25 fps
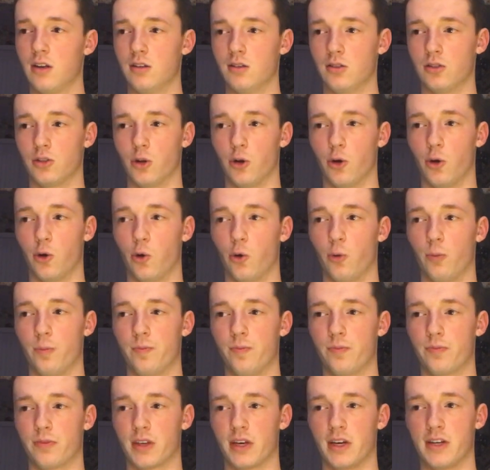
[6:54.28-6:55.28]
So
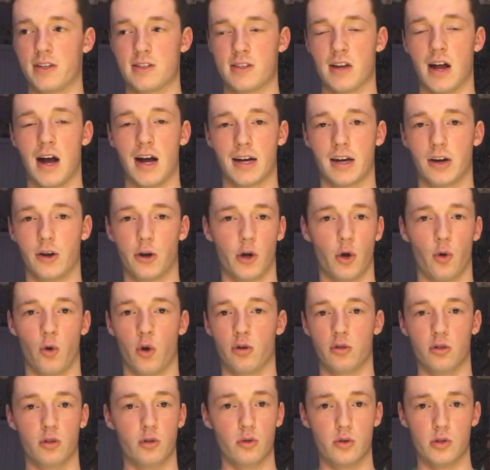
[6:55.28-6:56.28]
it's not going to go
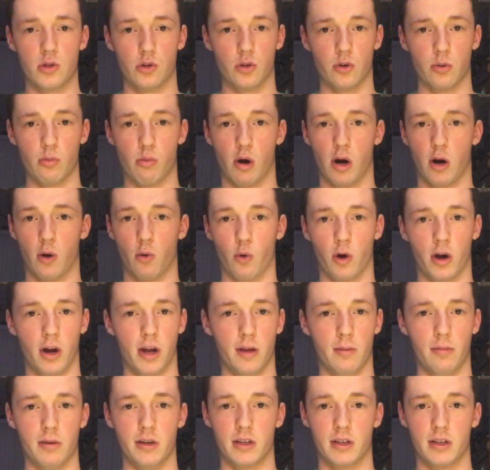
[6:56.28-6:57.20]
on YouTube right away,